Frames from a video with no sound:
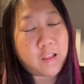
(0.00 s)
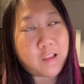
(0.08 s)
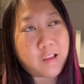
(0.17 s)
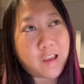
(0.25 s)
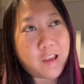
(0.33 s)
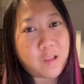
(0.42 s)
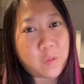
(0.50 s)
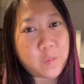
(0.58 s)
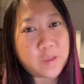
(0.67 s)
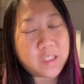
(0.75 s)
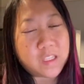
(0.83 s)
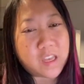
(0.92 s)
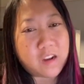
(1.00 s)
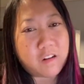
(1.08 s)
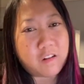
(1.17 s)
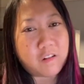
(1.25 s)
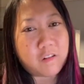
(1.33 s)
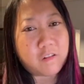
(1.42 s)
elements that
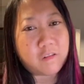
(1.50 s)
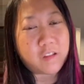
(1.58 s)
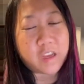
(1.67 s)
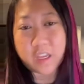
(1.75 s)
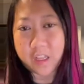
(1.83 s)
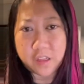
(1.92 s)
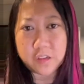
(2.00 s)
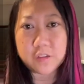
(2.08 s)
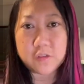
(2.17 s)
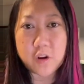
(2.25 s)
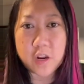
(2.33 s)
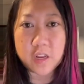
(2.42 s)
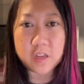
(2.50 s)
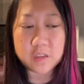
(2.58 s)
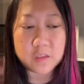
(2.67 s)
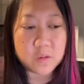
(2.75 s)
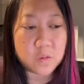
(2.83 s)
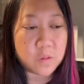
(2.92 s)
are like illustrated.
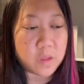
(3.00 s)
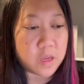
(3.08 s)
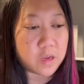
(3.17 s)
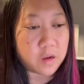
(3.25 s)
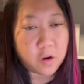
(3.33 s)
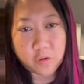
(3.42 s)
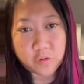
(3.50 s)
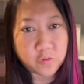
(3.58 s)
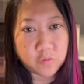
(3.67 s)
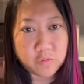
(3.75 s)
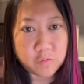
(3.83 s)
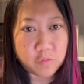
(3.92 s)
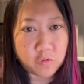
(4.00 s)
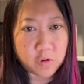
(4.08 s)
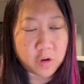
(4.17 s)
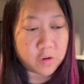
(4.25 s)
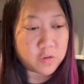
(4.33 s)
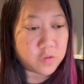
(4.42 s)
So like a cartoon, more
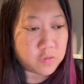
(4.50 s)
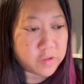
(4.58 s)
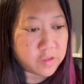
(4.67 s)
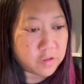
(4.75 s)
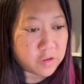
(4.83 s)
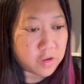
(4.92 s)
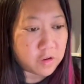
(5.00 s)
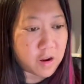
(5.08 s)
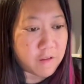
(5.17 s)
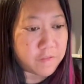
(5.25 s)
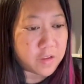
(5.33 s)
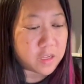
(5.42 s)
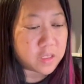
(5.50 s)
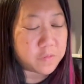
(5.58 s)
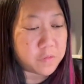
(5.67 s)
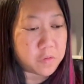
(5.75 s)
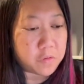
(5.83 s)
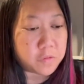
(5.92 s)
cartoony look at graphics.
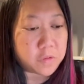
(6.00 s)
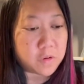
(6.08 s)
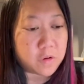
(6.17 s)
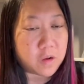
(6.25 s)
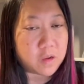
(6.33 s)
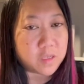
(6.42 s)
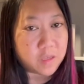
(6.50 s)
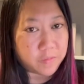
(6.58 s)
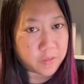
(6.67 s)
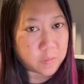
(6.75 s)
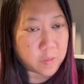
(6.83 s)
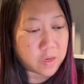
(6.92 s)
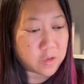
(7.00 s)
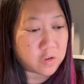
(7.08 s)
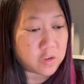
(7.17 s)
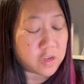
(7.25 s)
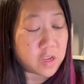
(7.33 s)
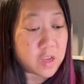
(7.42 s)
Photos are
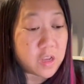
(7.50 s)
self-explanatory.